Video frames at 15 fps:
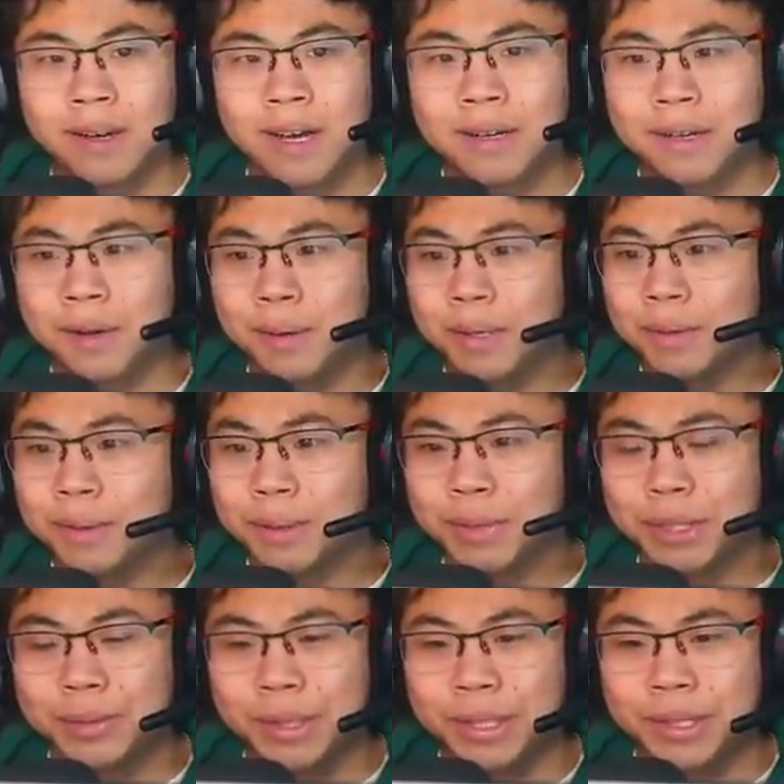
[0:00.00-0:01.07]
I don't know.
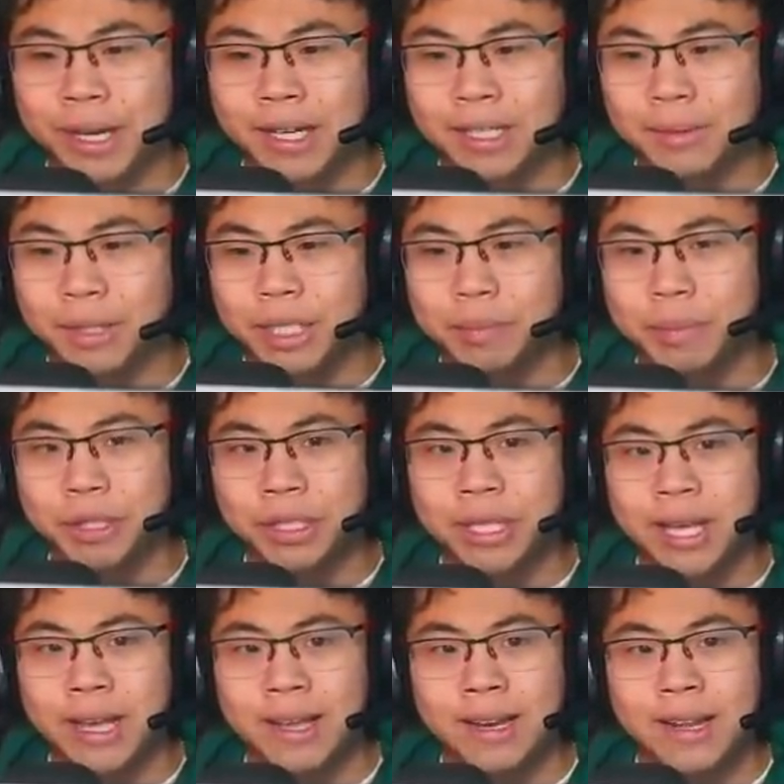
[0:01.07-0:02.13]
What should we do, guys? Should we just push
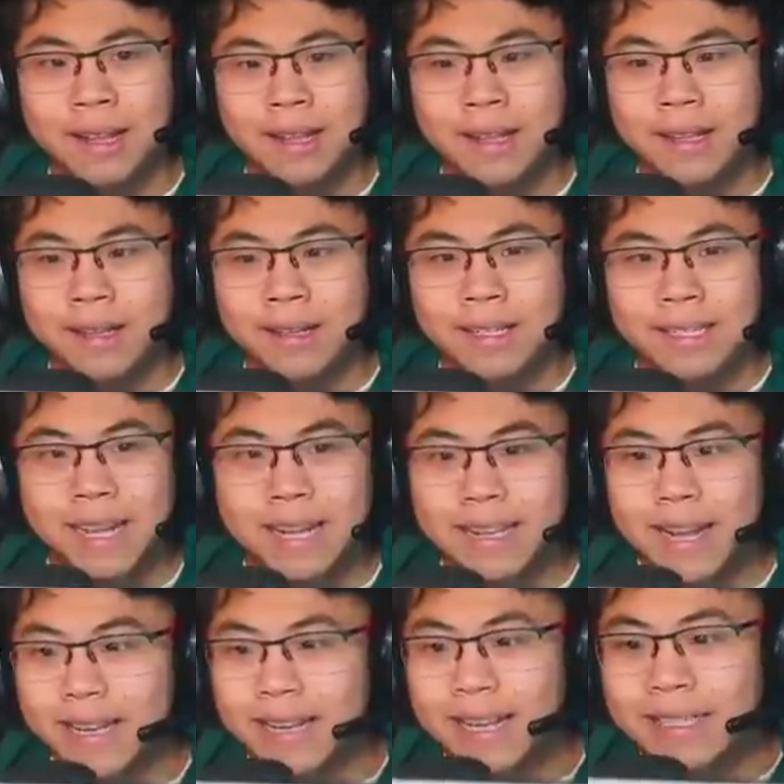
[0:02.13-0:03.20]
that? The
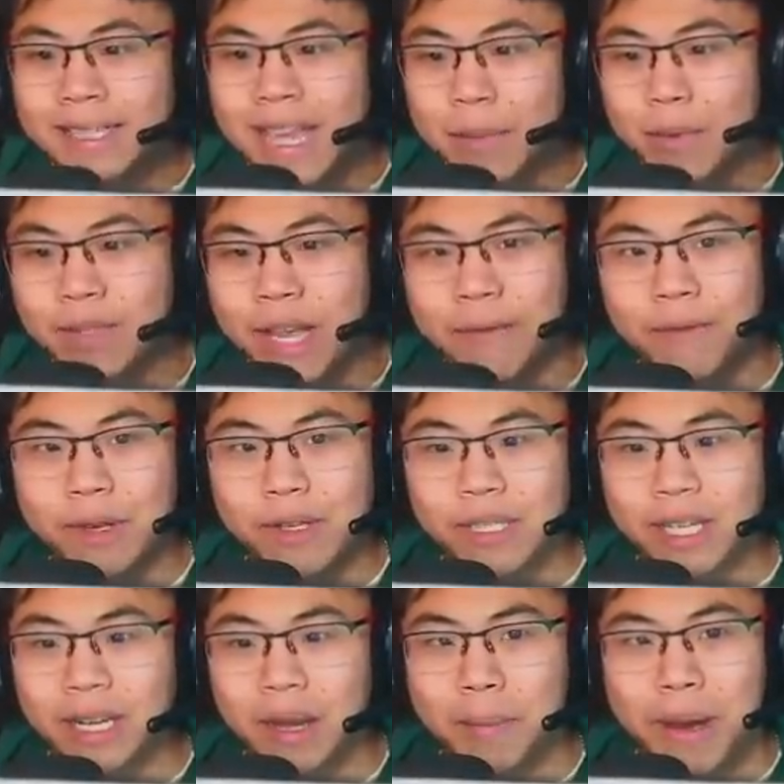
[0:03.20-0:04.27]
next game, we'll definitely use,
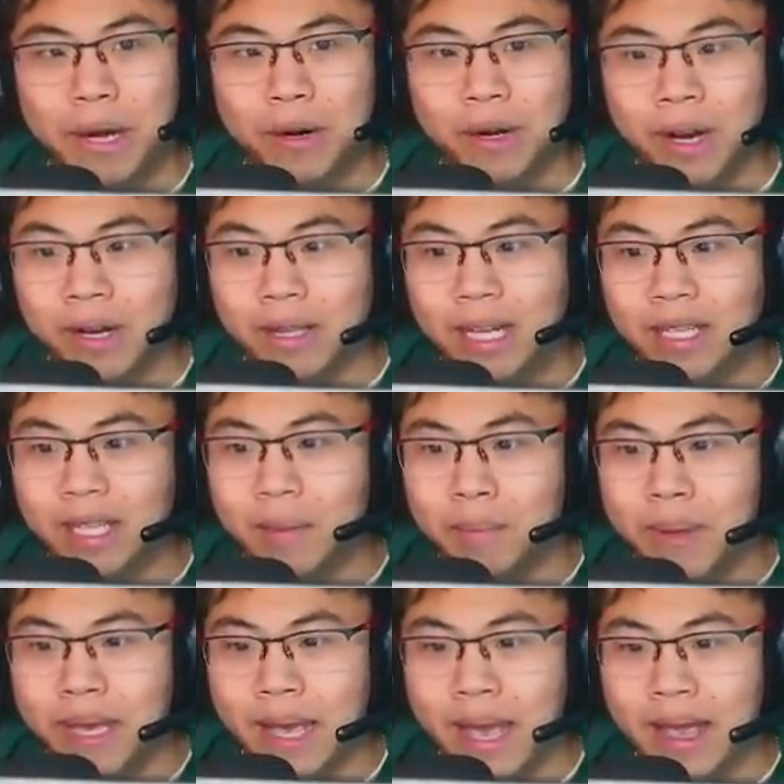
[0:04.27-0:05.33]
like, a better gun, like the
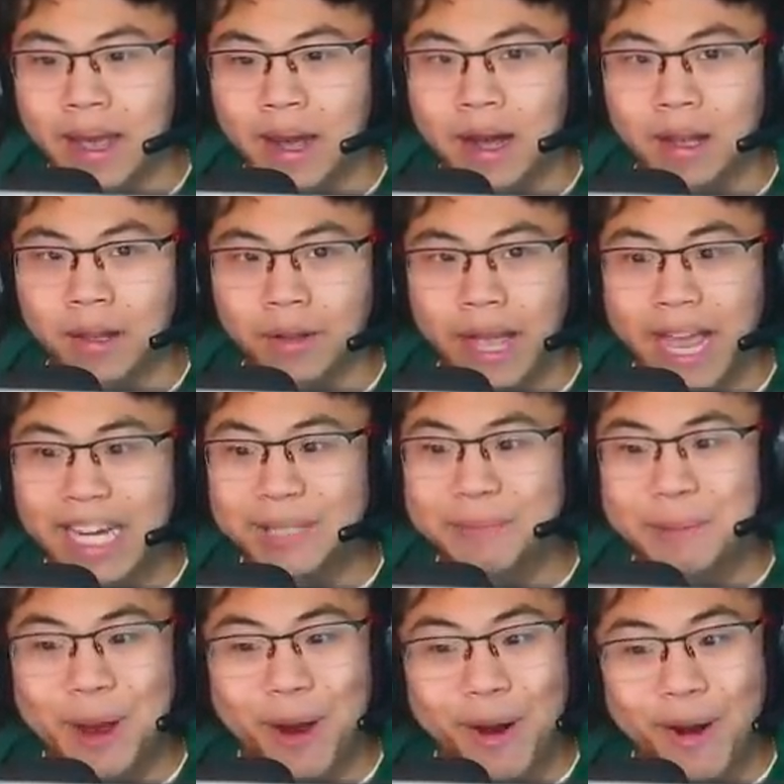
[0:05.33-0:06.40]
BAL or the
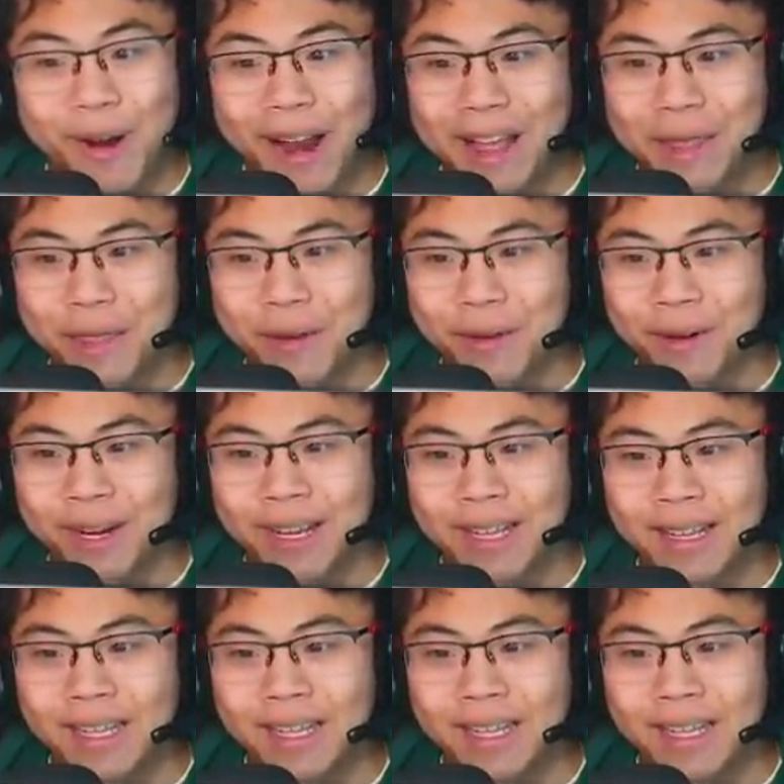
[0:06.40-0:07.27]
HBR A3.